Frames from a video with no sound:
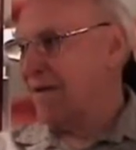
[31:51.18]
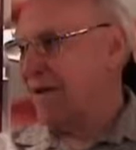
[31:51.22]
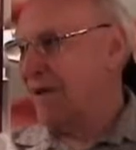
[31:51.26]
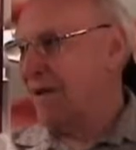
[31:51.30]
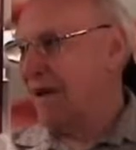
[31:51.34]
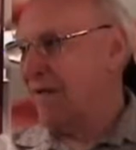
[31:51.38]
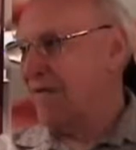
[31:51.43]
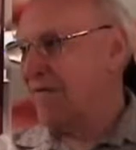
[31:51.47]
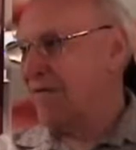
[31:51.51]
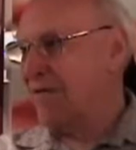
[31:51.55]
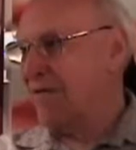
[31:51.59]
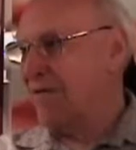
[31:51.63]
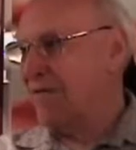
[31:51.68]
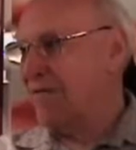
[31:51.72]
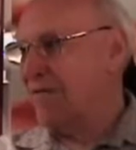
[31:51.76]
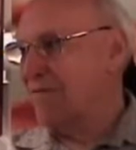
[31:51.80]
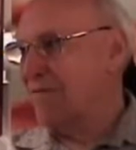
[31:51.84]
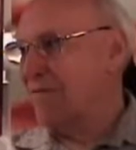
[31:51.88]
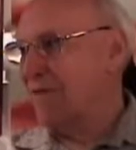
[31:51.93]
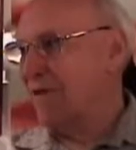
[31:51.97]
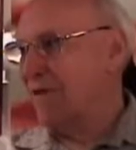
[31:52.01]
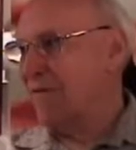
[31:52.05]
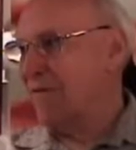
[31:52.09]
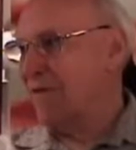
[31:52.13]
afternoon
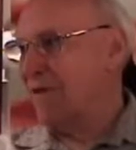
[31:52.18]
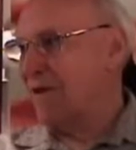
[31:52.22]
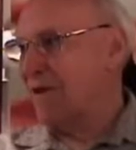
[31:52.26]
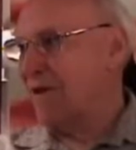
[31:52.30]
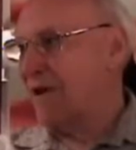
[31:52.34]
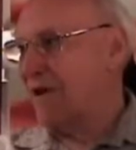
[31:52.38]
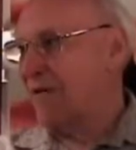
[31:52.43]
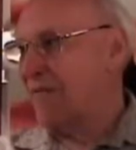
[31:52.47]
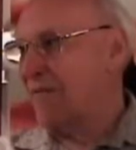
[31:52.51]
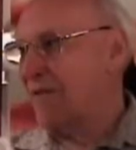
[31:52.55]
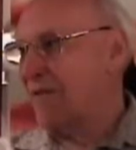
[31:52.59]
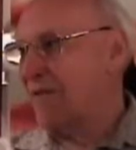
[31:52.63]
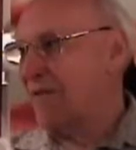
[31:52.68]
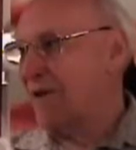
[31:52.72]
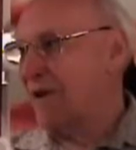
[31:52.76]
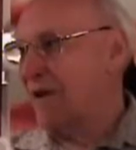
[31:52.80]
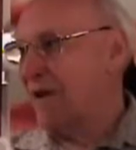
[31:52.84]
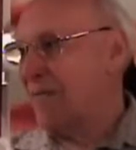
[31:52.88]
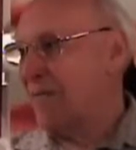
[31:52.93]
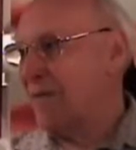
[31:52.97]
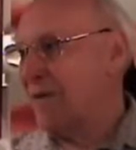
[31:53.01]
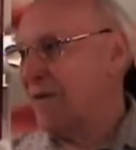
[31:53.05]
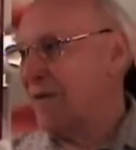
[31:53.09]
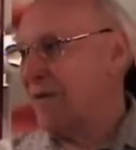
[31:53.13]
before I woke
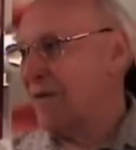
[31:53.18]
up.